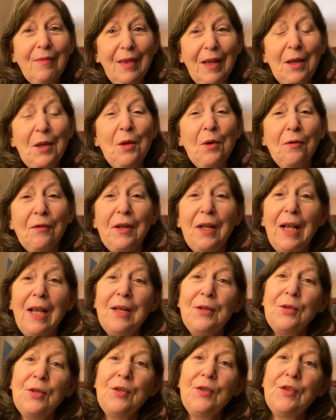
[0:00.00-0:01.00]
your
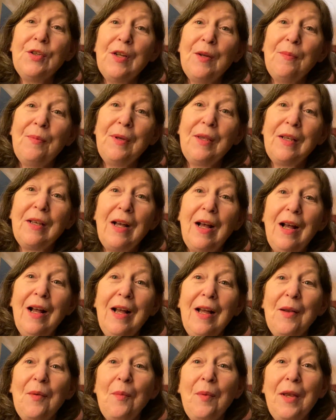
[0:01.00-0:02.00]
relationship with
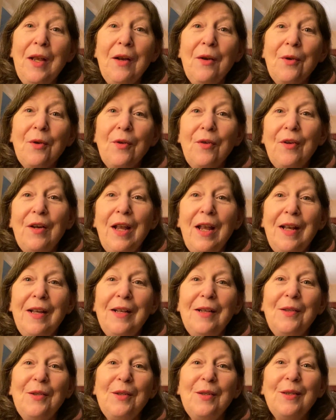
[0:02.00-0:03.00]
God. We are
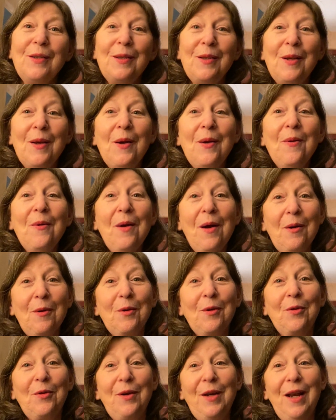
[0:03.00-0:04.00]
created to know our
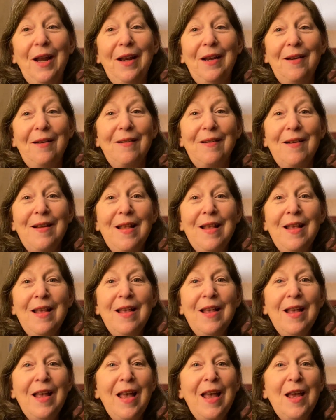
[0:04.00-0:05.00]
Creator.
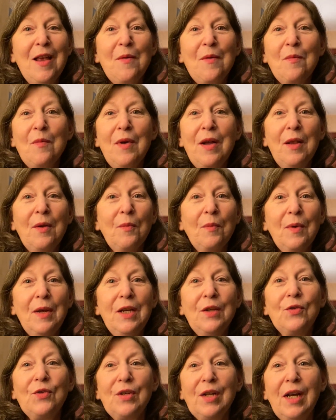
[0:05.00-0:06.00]
And when we
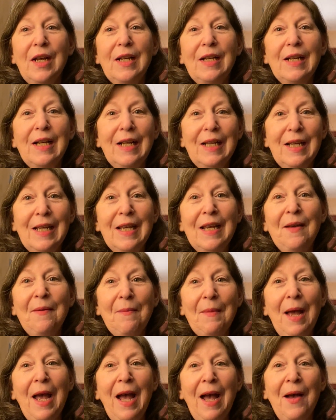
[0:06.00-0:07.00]
shut
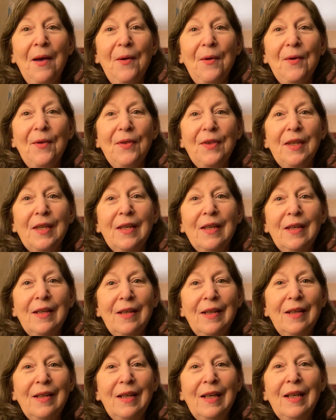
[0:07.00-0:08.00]
Him out,
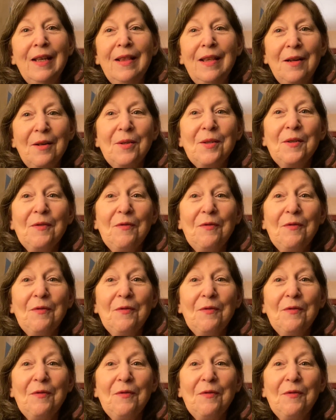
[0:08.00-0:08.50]
there's a